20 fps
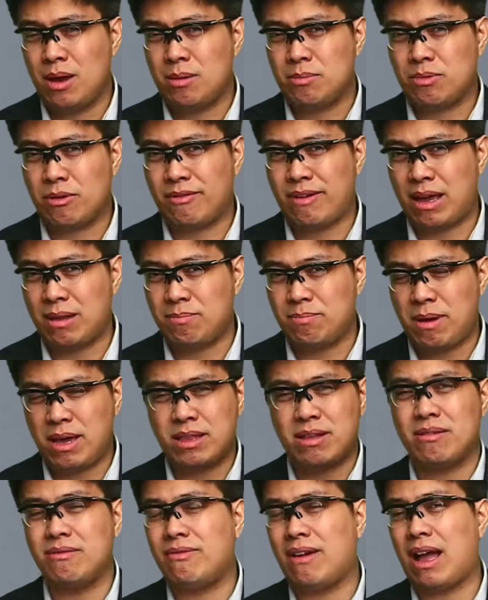provide
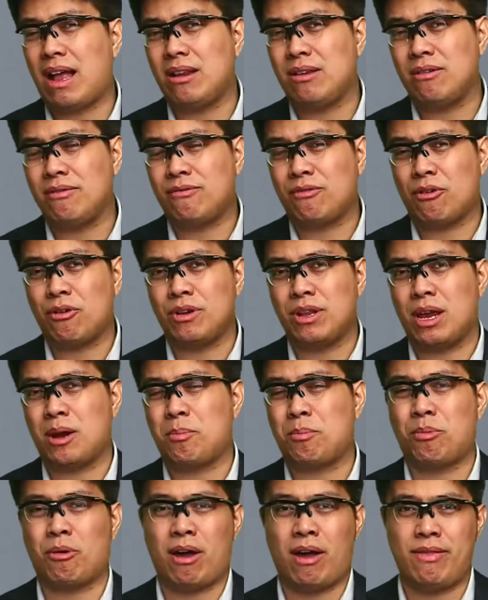better value for their
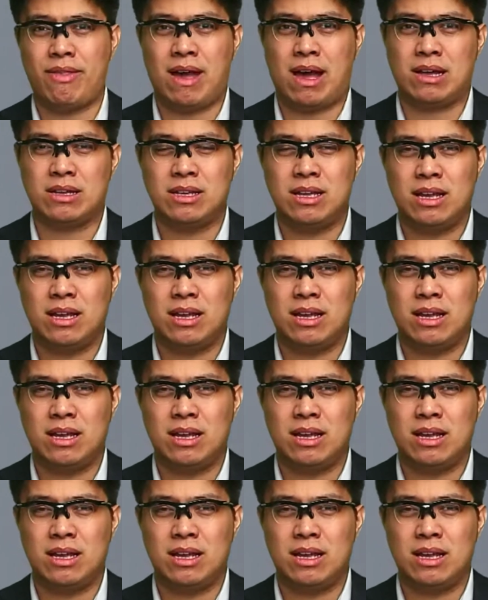product.